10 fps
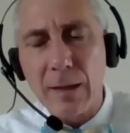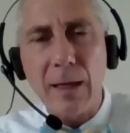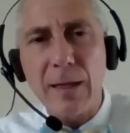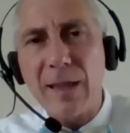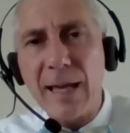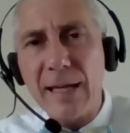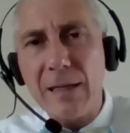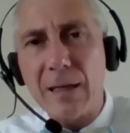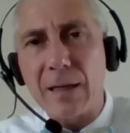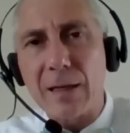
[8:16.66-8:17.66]
And
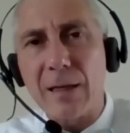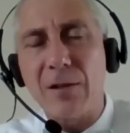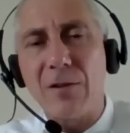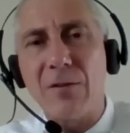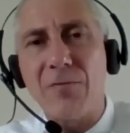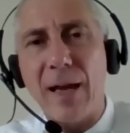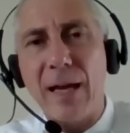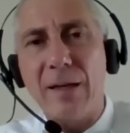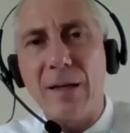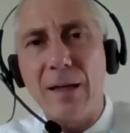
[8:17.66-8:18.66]
then
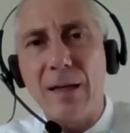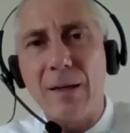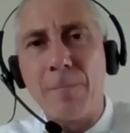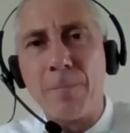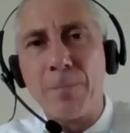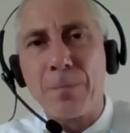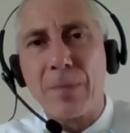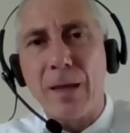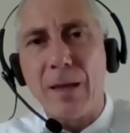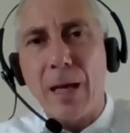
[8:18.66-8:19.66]
finally,
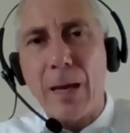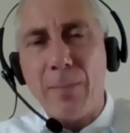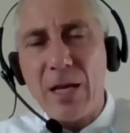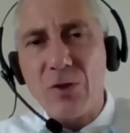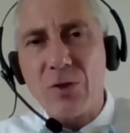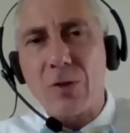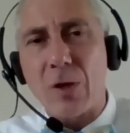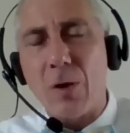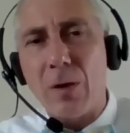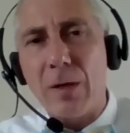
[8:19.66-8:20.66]
I mentioned
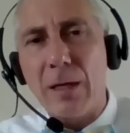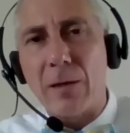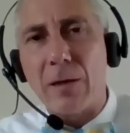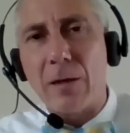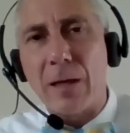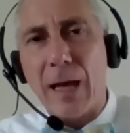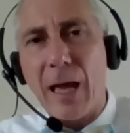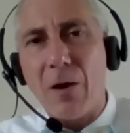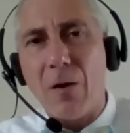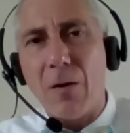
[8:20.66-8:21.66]
earlier
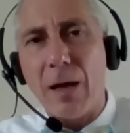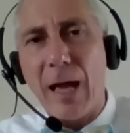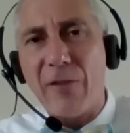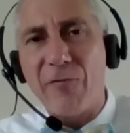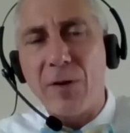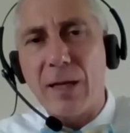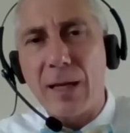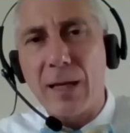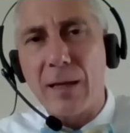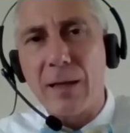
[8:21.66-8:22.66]
how
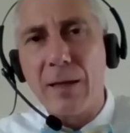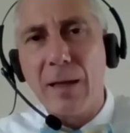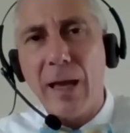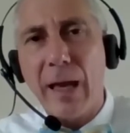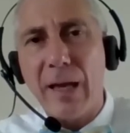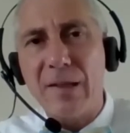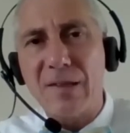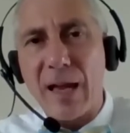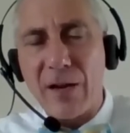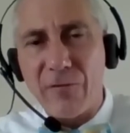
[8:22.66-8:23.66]
Africa has
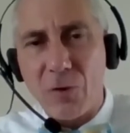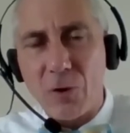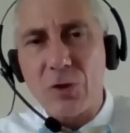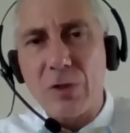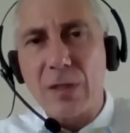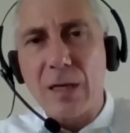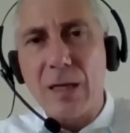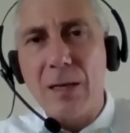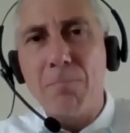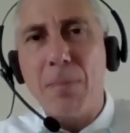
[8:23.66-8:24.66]

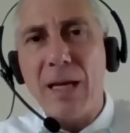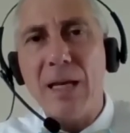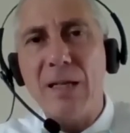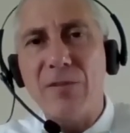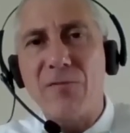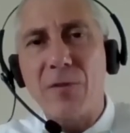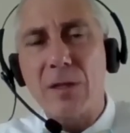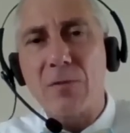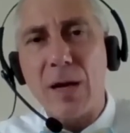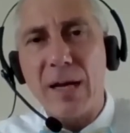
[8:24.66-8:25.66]
unfortunately many
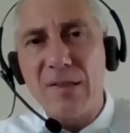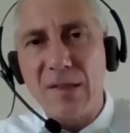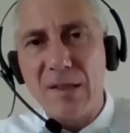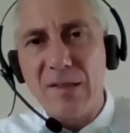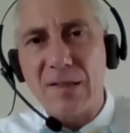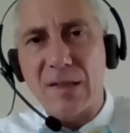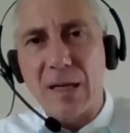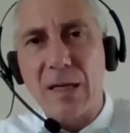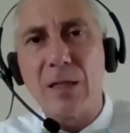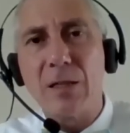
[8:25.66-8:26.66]
different crises
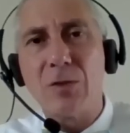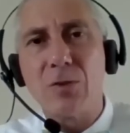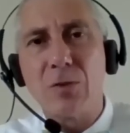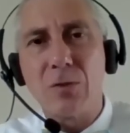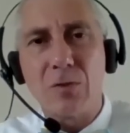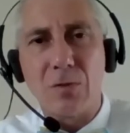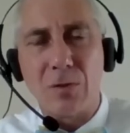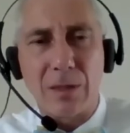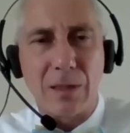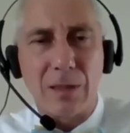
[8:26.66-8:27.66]

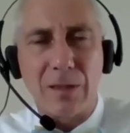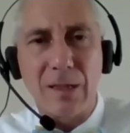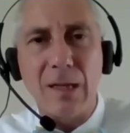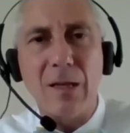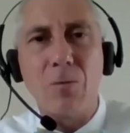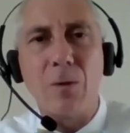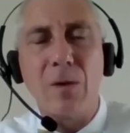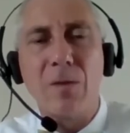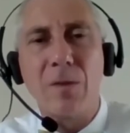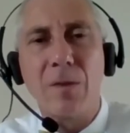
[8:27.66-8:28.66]
to deal with.